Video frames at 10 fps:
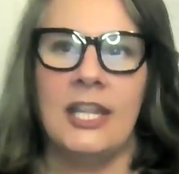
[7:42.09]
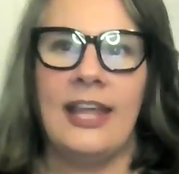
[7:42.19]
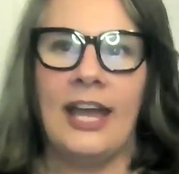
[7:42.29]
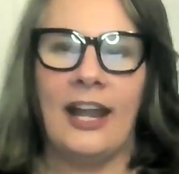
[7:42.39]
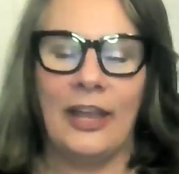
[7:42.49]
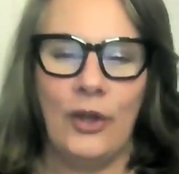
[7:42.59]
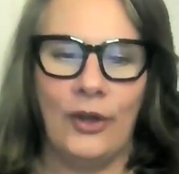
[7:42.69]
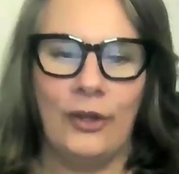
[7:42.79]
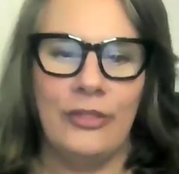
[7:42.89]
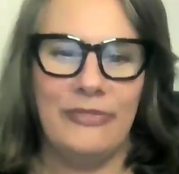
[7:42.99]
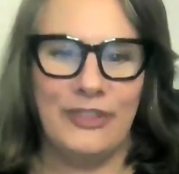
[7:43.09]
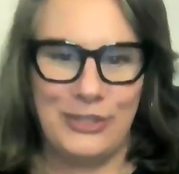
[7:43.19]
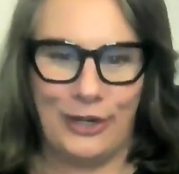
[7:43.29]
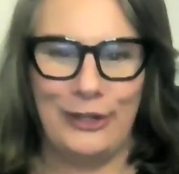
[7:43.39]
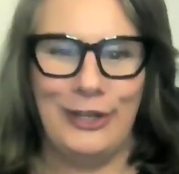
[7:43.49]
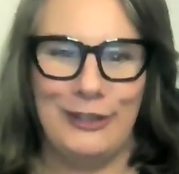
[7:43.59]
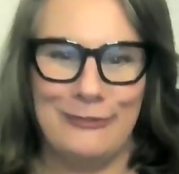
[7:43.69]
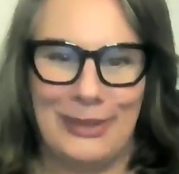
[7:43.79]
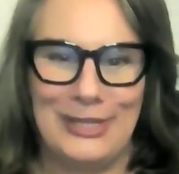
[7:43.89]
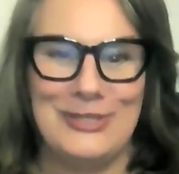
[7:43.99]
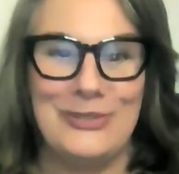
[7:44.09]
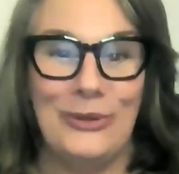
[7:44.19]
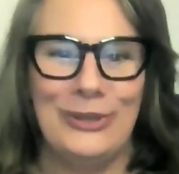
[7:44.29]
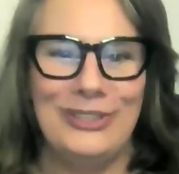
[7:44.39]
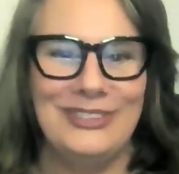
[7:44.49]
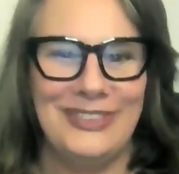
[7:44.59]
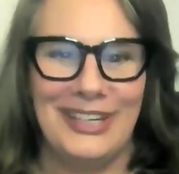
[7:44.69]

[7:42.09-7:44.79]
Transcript: that I called the dark night of my soul,